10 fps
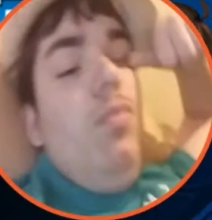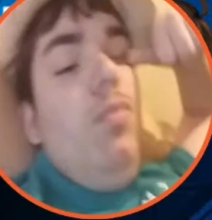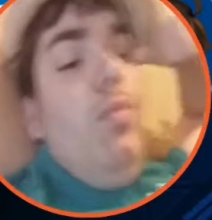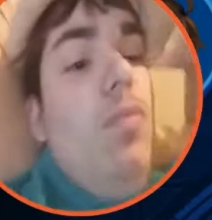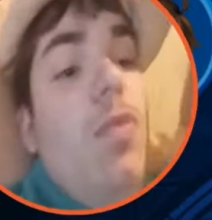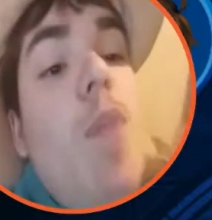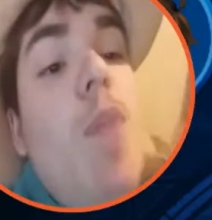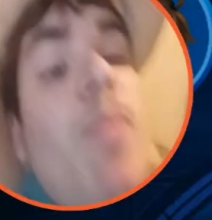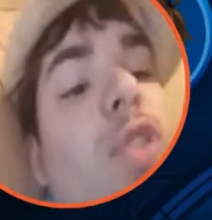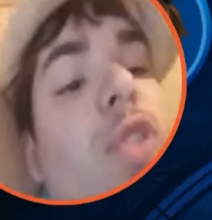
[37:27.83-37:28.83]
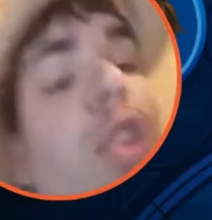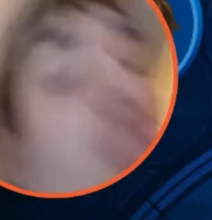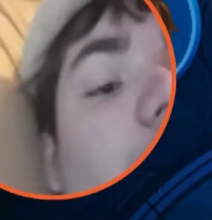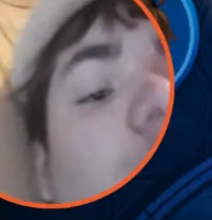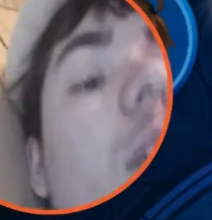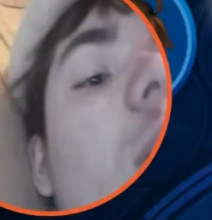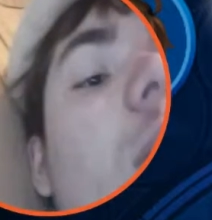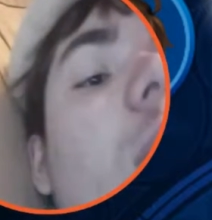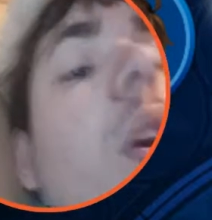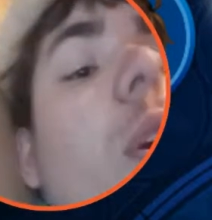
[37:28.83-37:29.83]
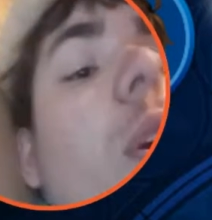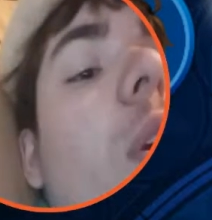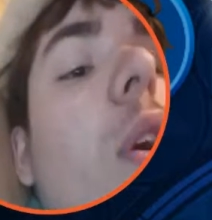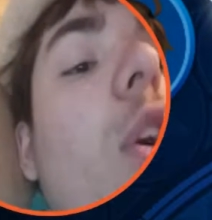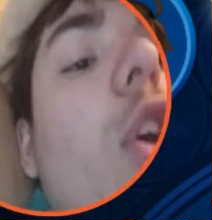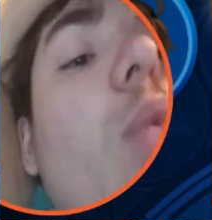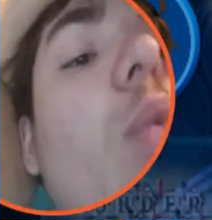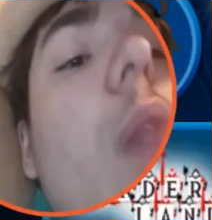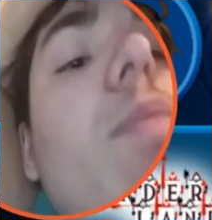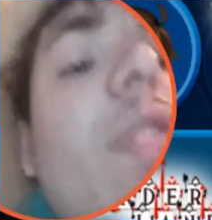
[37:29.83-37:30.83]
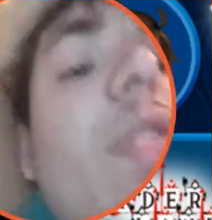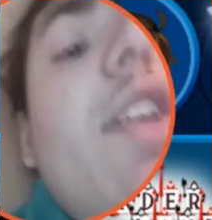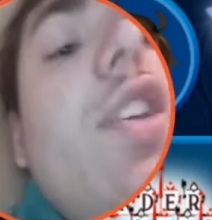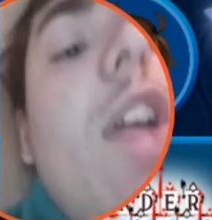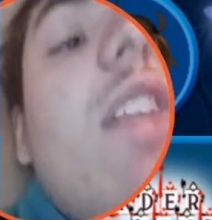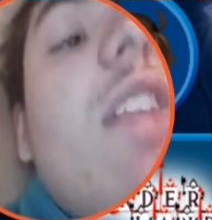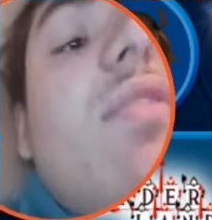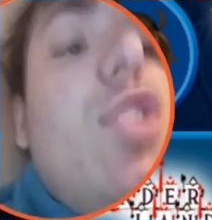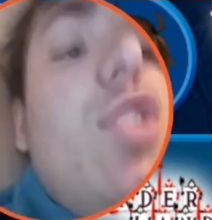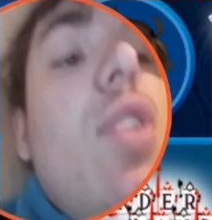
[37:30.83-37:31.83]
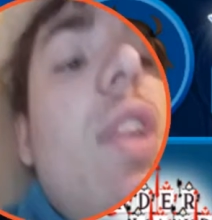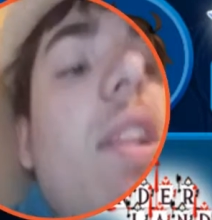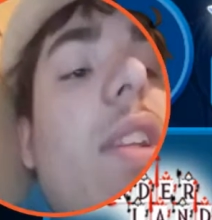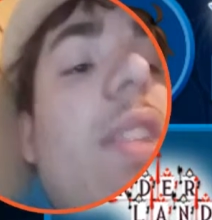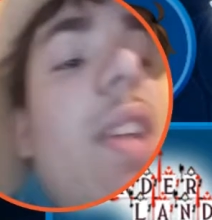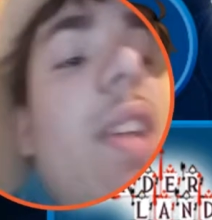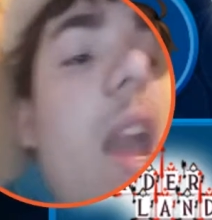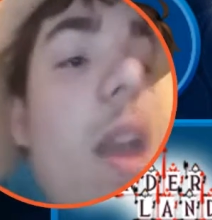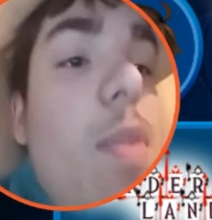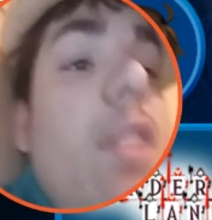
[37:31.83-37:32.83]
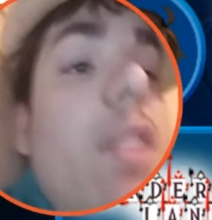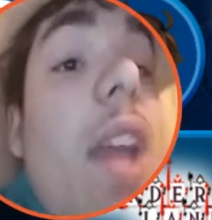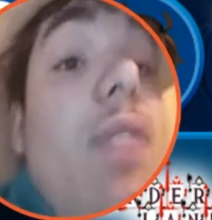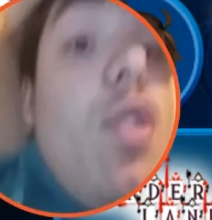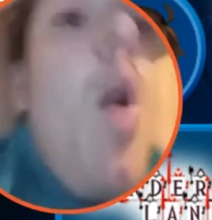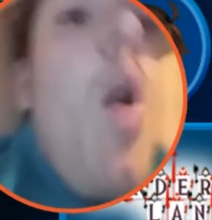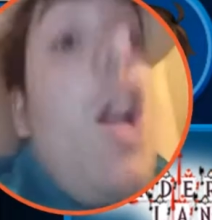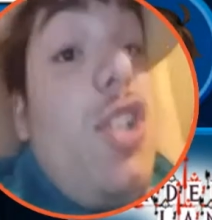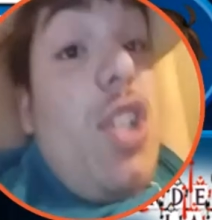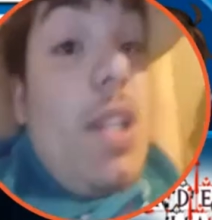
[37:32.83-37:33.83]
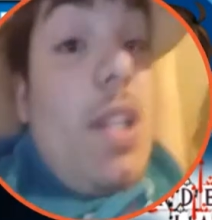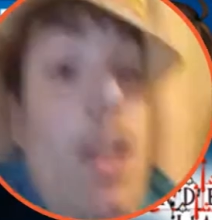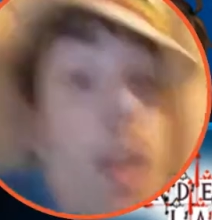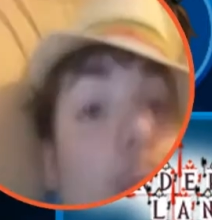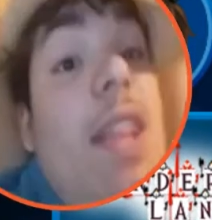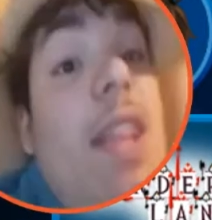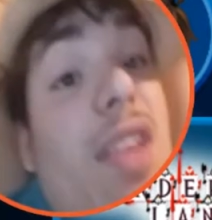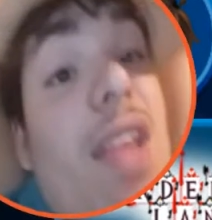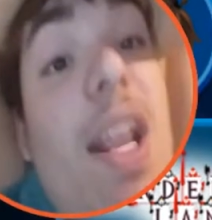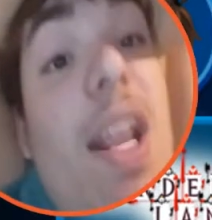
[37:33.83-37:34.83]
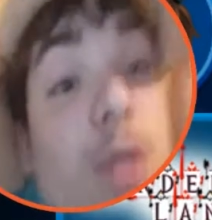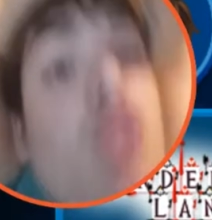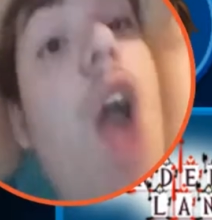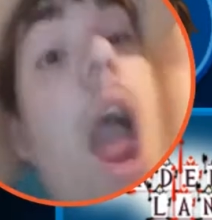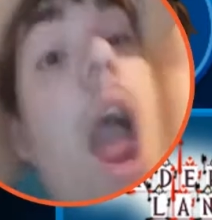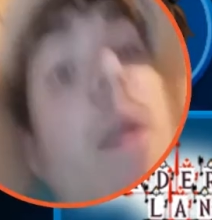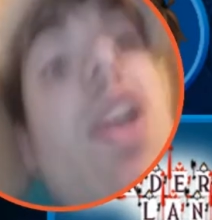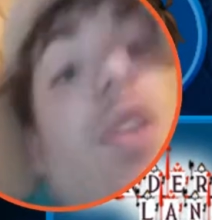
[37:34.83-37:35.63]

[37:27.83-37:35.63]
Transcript: Nope, there's no target. Well, I thank you guys for tuning into this game. Thanks for watching. Hit the like and subscribe, and I'll see